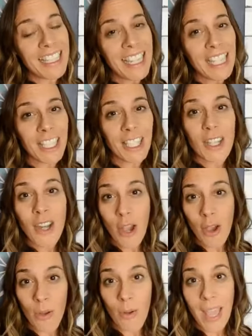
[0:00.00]
saying
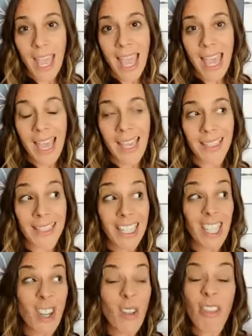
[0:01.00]
no and
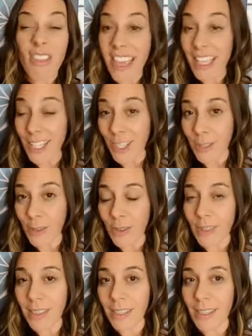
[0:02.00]
saying no thank
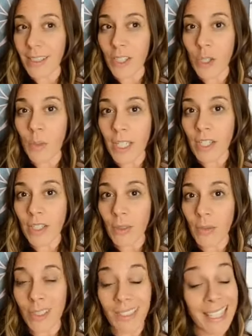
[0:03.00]
you to
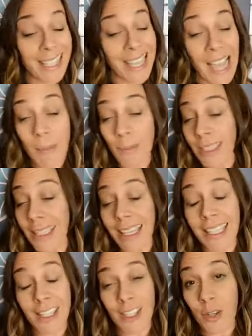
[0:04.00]
situations where you're like, I'm just
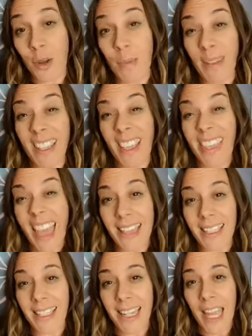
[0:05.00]
not going to show up to
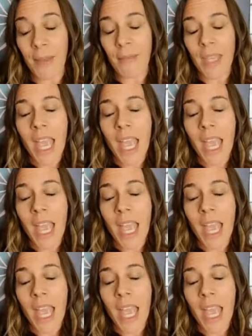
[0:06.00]
that today.